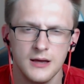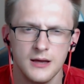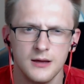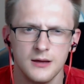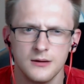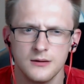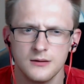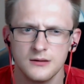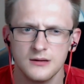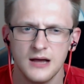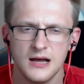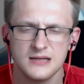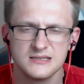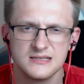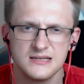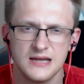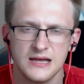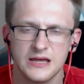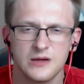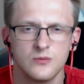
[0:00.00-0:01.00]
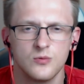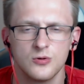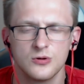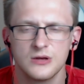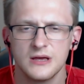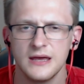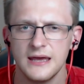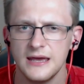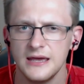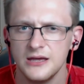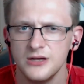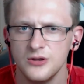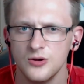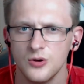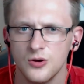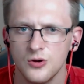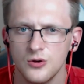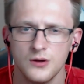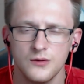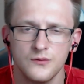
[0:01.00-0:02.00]
Cards like
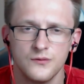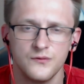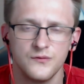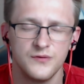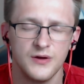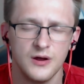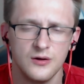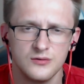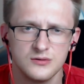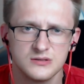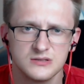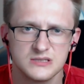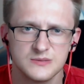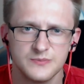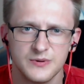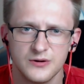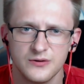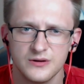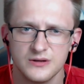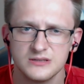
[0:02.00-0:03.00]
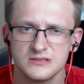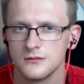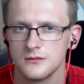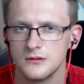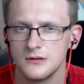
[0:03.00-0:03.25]
Volcano, Feral Spirits,